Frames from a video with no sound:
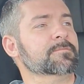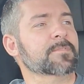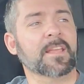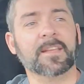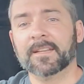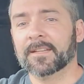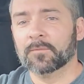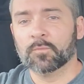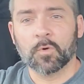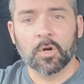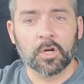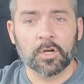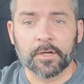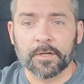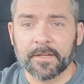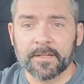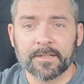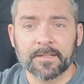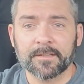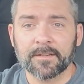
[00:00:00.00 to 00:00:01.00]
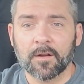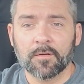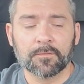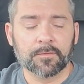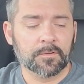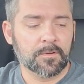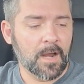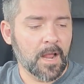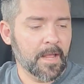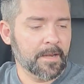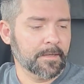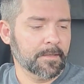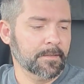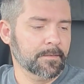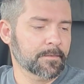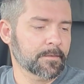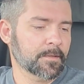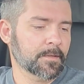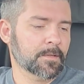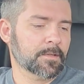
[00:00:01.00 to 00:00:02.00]
That didn't work. It didn't override it.
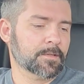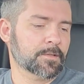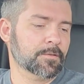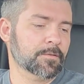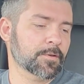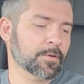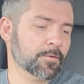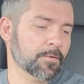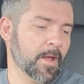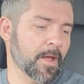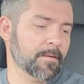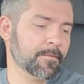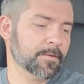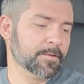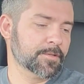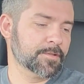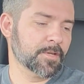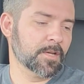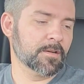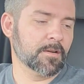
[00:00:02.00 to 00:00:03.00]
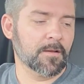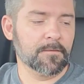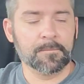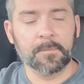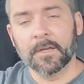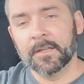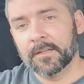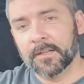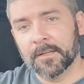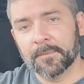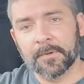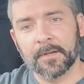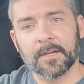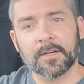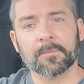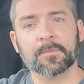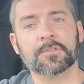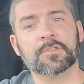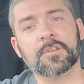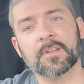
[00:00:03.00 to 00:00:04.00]
You do have a shutoff button up
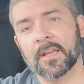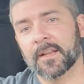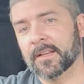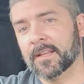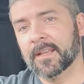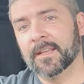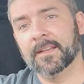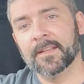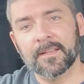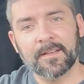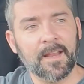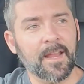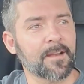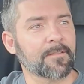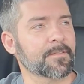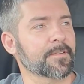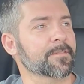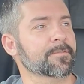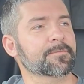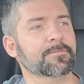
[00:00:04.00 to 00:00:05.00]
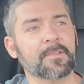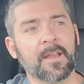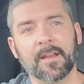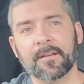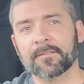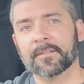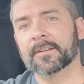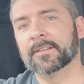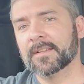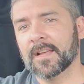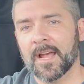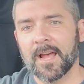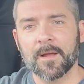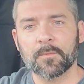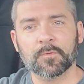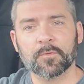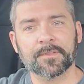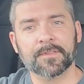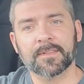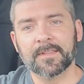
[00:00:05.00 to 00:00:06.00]
here, but you got to hit it every
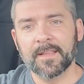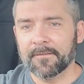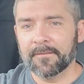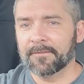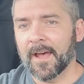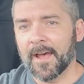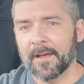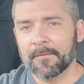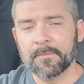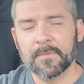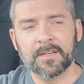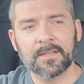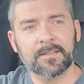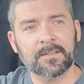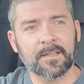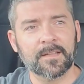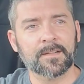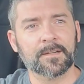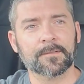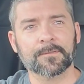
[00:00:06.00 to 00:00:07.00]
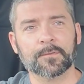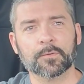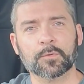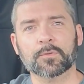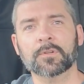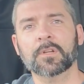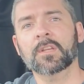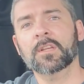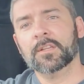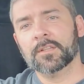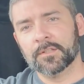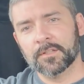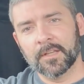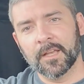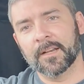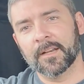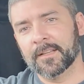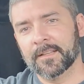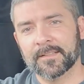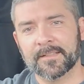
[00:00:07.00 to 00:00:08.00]
time within that 5-minute interval. You
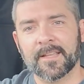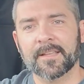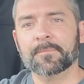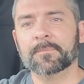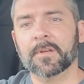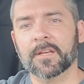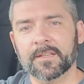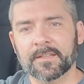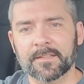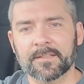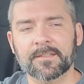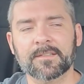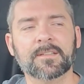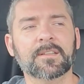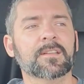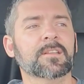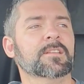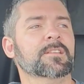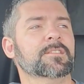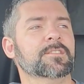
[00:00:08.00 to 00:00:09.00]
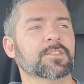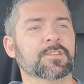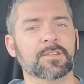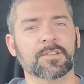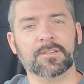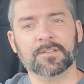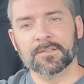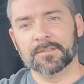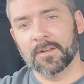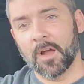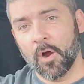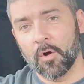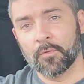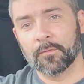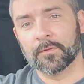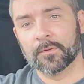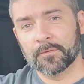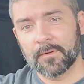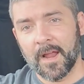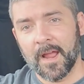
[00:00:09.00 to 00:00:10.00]
got to hit that button to
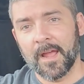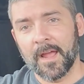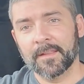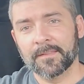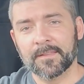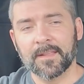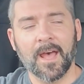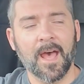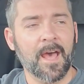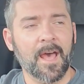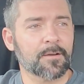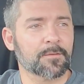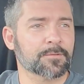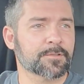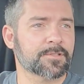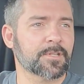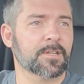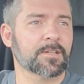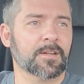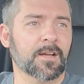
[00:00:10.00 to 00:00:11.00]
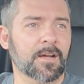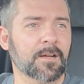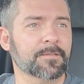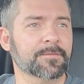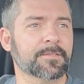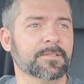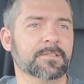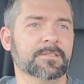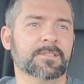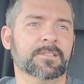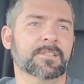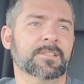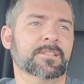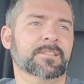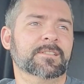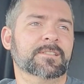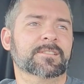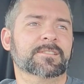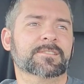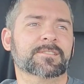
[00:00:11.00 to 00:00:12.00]
override the idle shutoff.
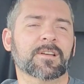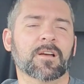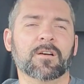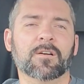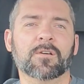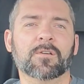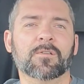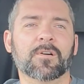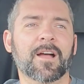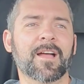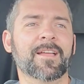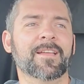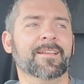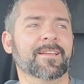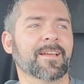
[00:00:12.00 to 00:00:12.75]
So